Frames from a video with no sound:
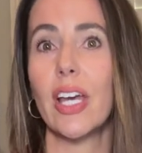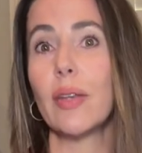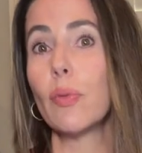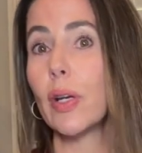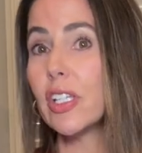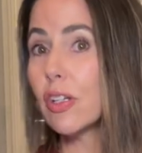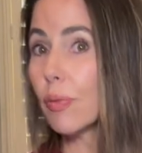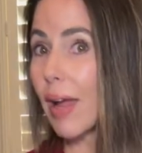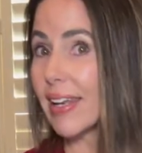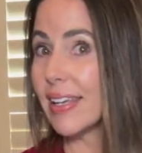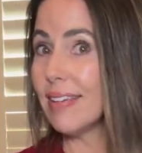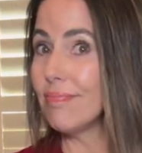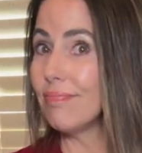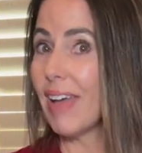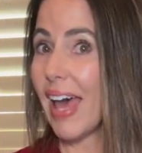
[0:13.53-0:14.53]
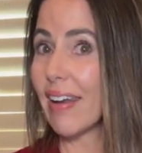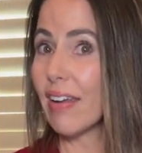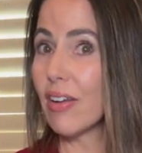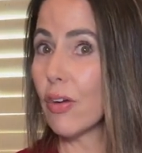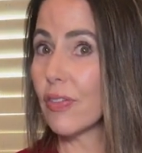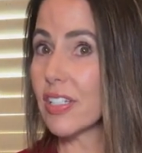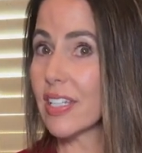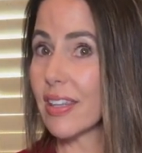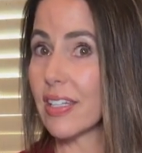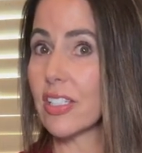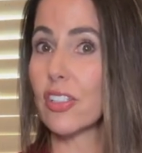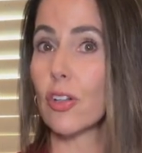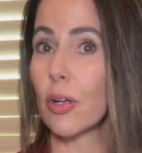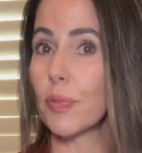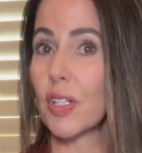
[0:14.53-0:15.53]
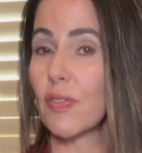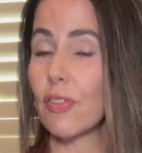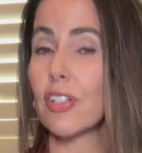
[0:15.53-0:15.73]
And when you're ready, head on over to the description